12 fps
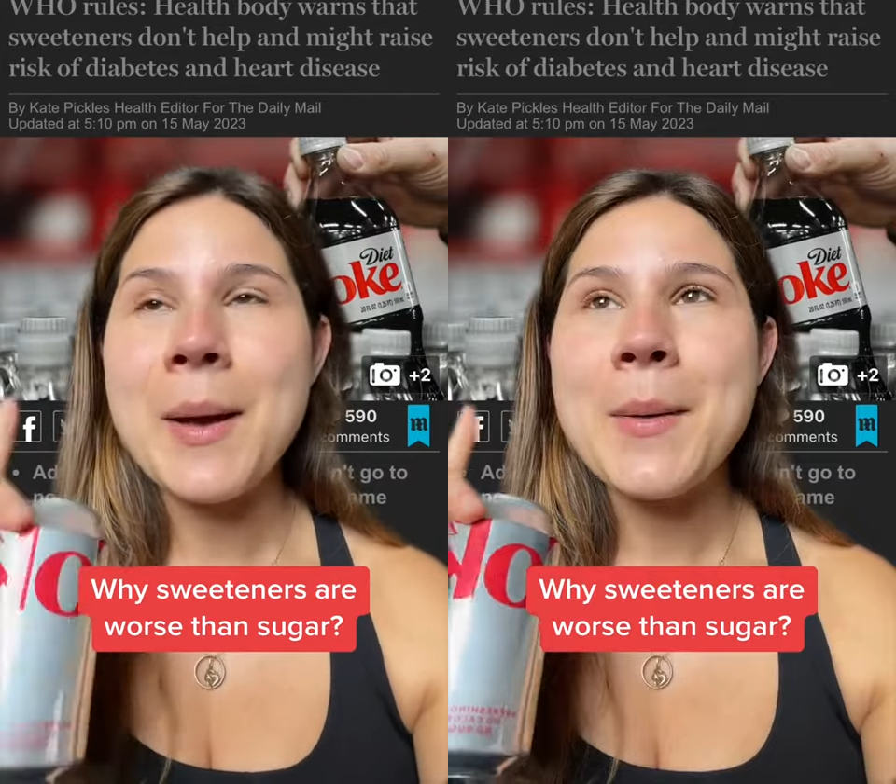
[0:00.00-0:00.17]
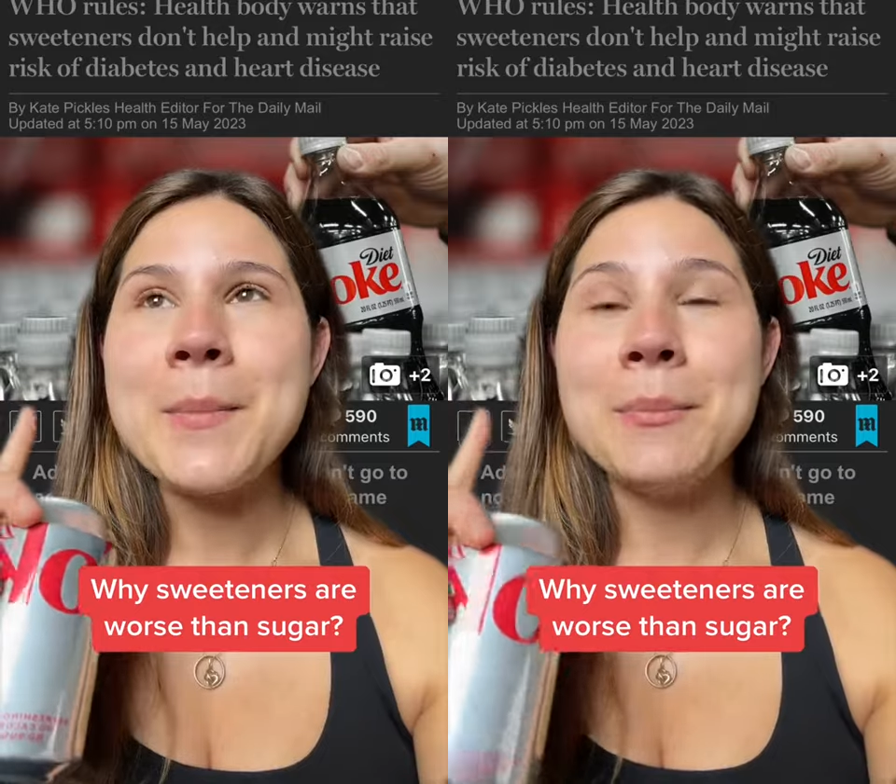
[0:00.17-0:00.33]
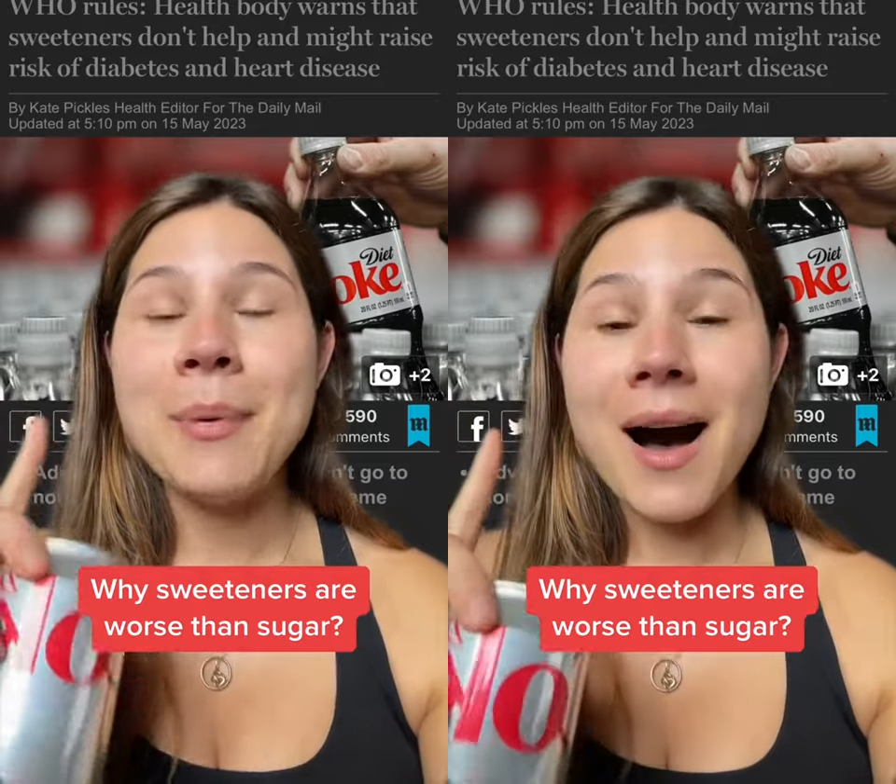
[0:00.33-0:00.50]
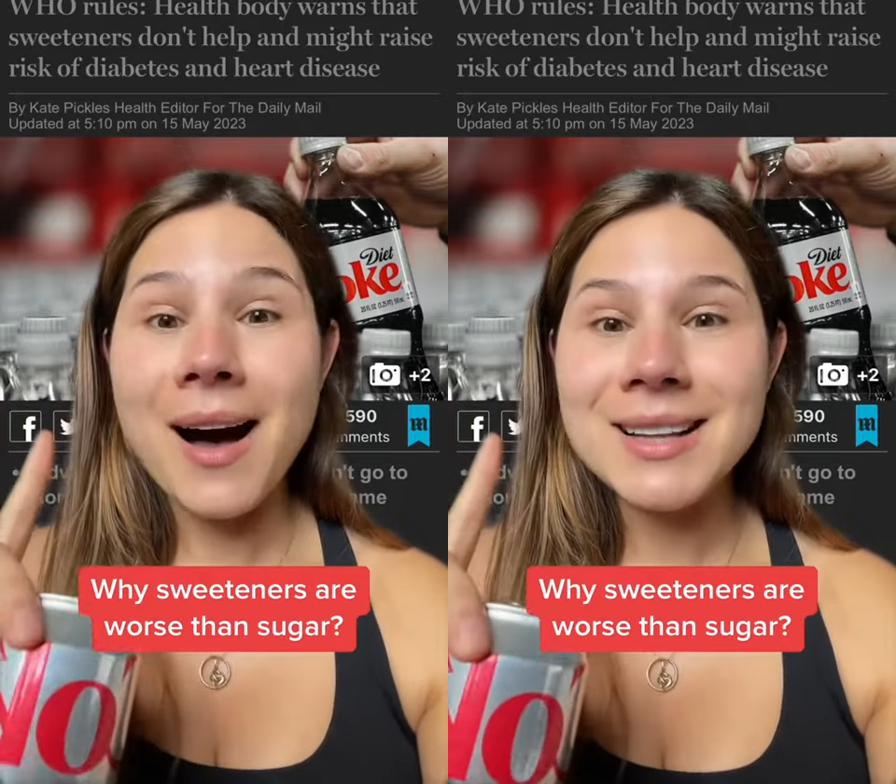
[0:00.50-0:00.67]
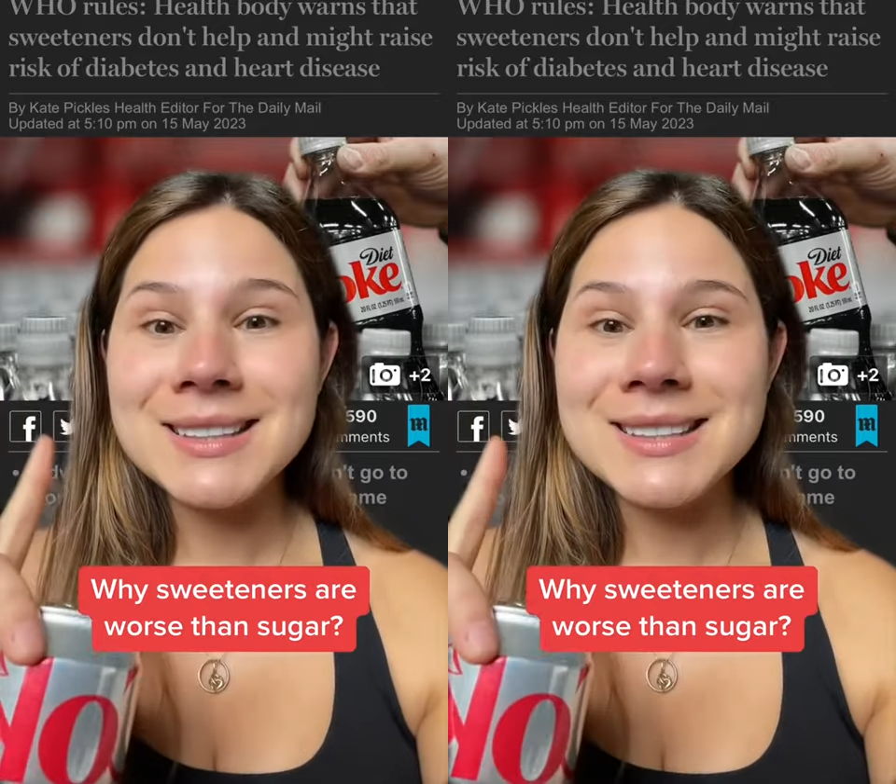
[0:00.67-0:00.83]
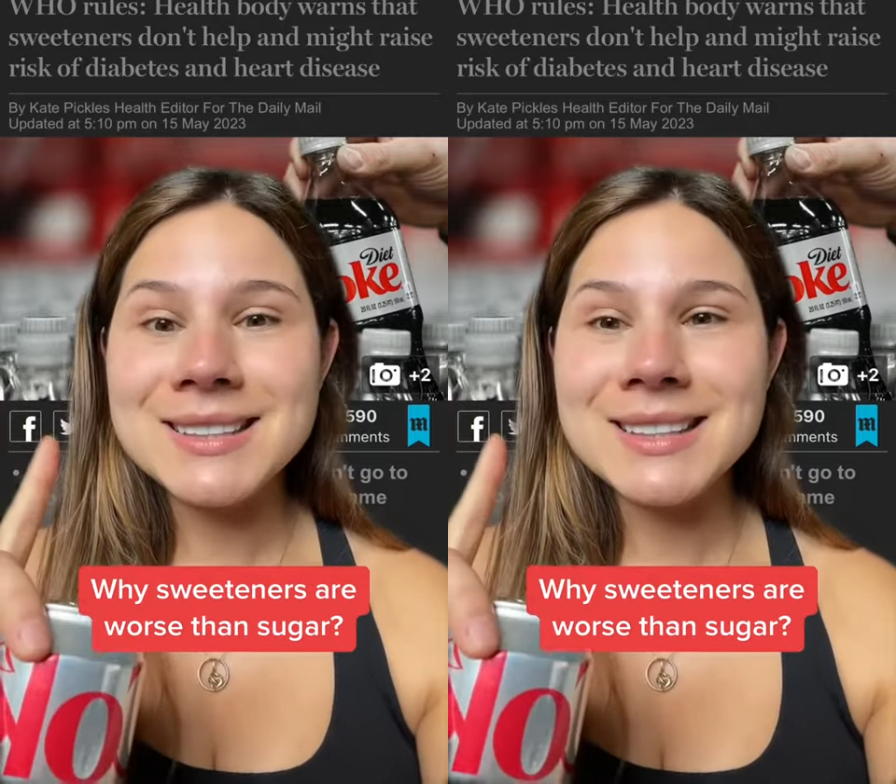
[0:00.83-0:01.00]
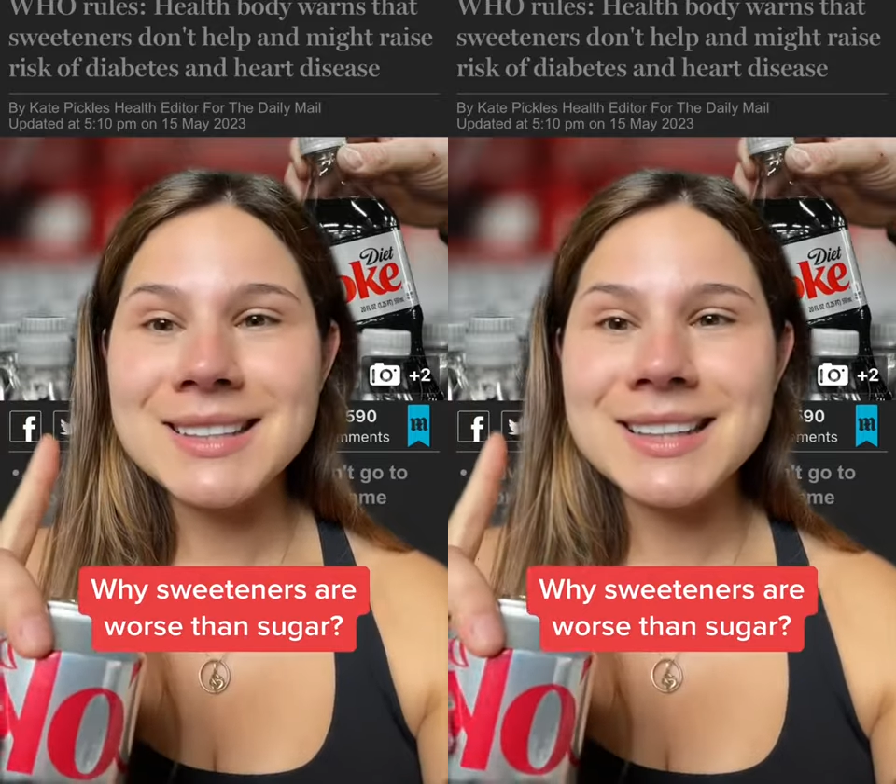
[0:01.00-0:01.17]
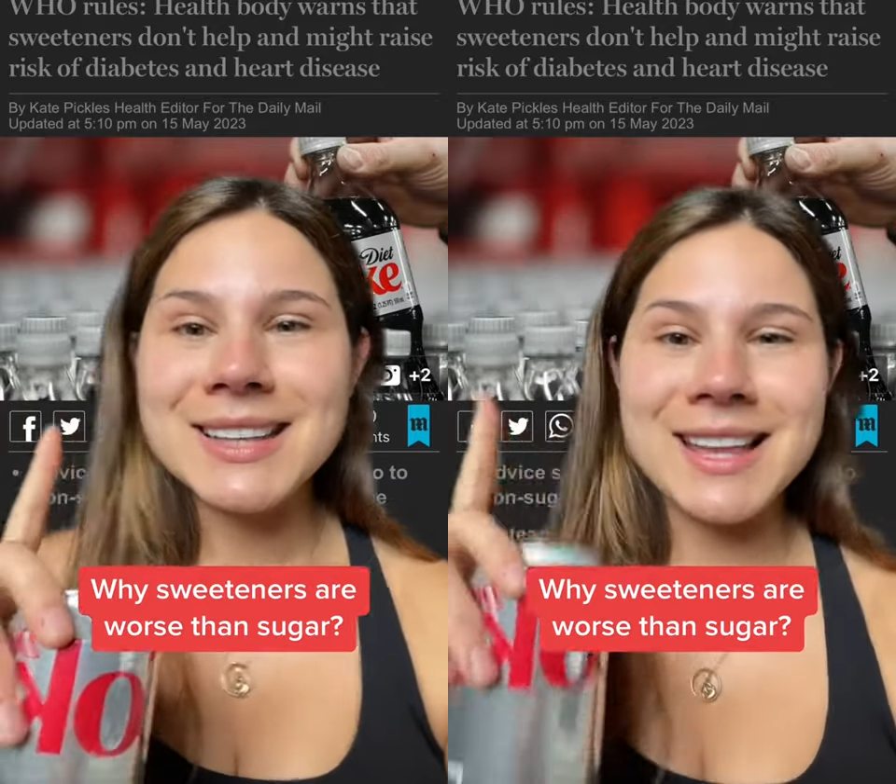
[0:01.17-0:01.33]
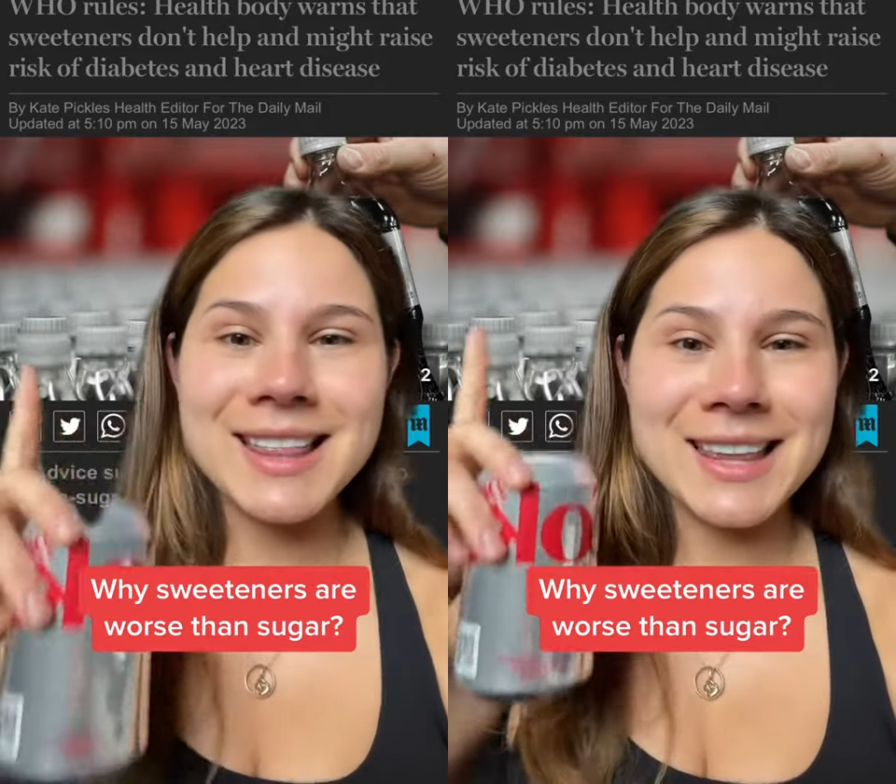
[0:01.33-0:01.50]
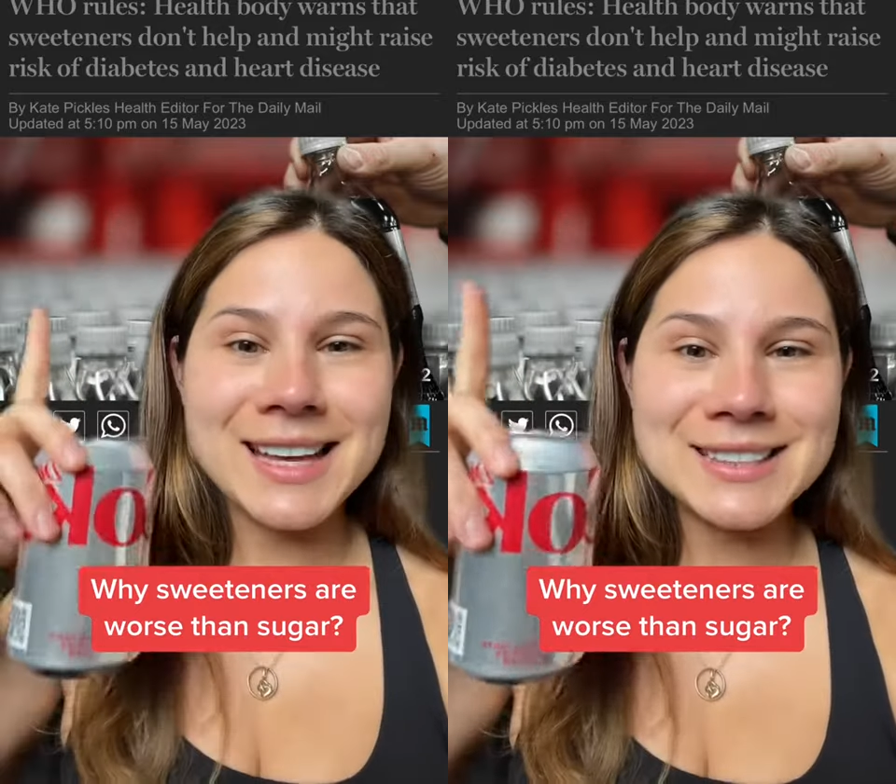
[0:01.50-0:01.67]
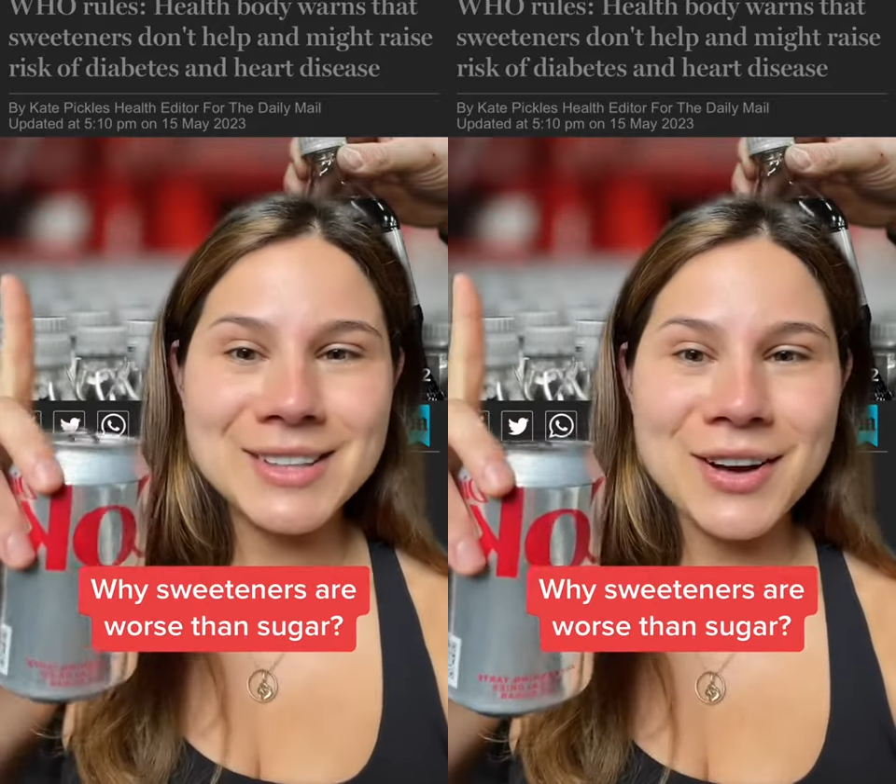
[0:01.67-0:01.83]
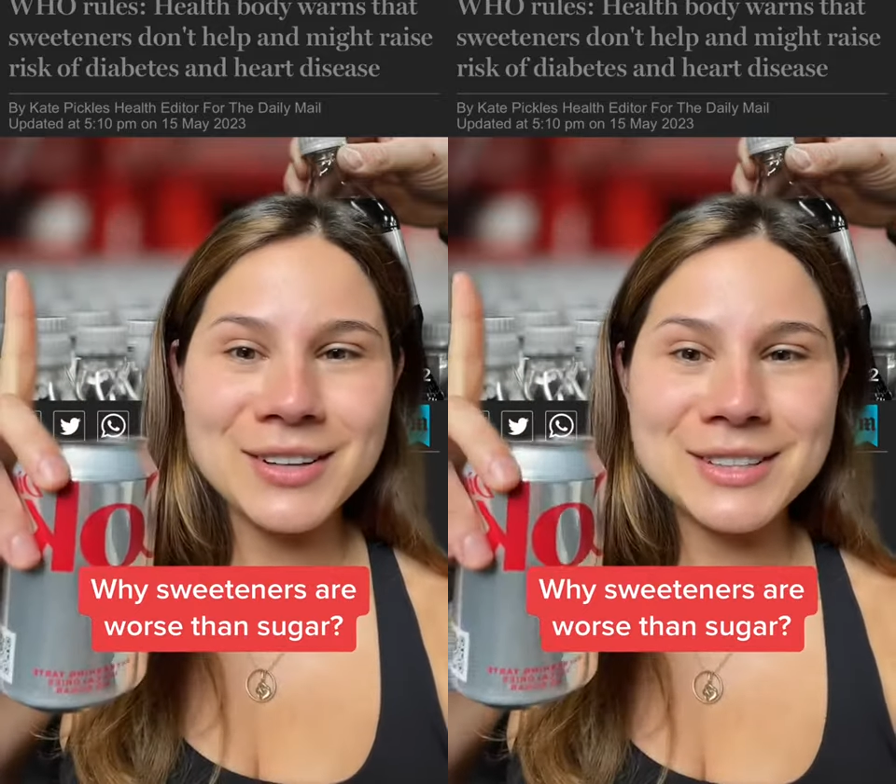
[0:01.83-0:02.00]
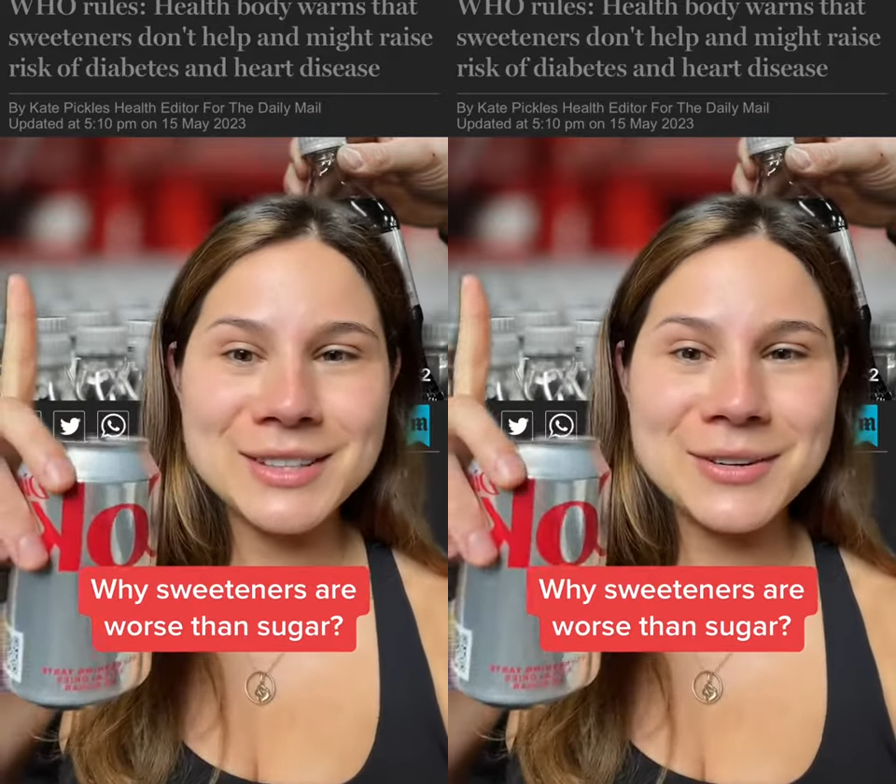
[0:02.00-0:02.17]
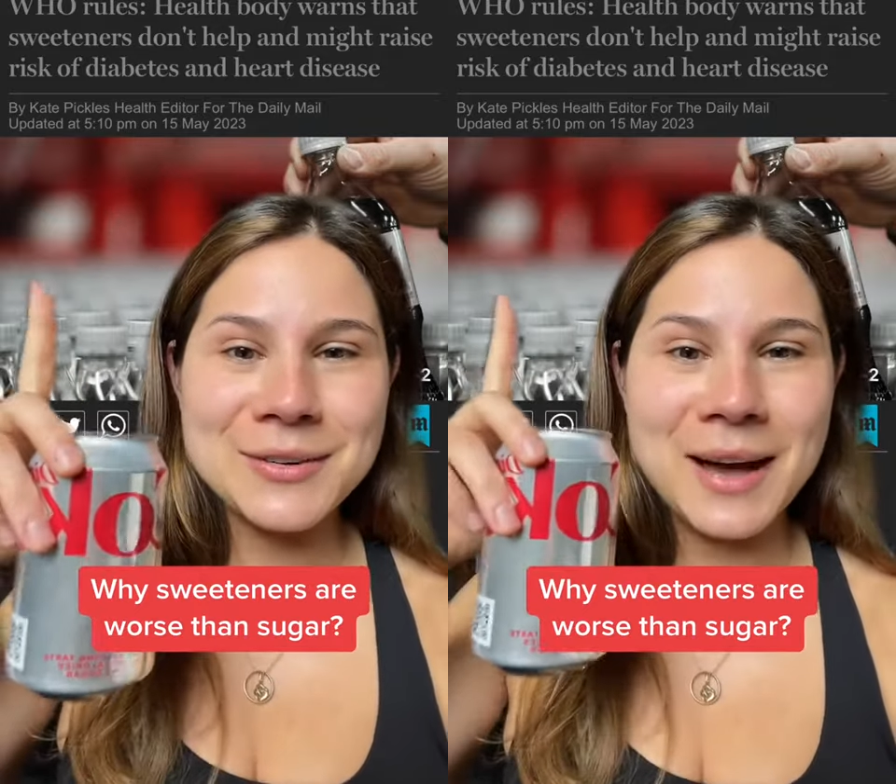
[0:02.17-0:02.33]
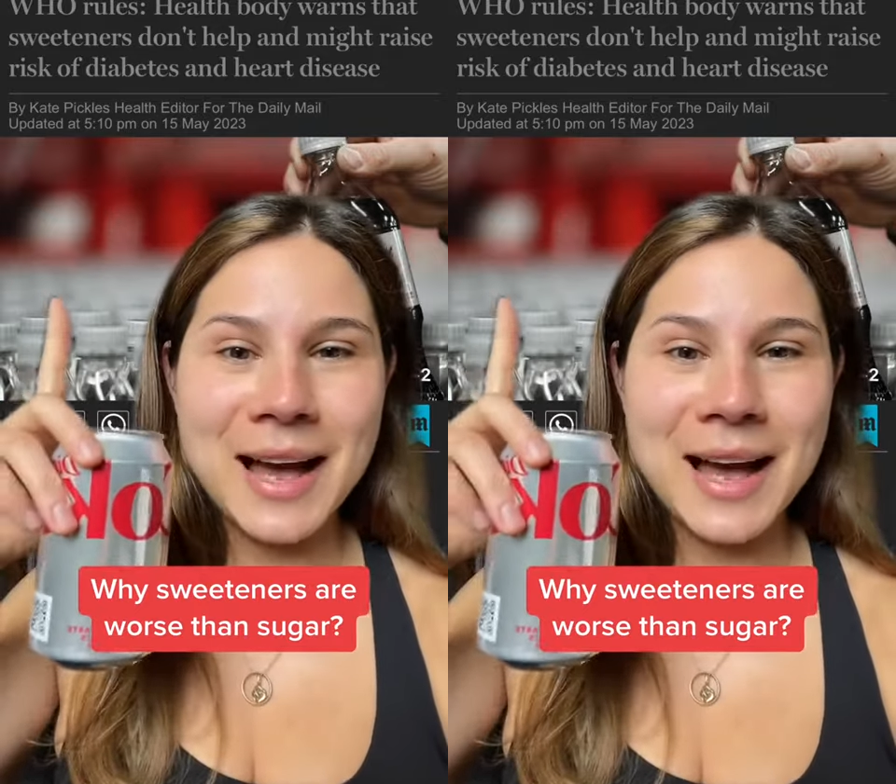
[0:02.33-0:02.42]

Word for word: but this article,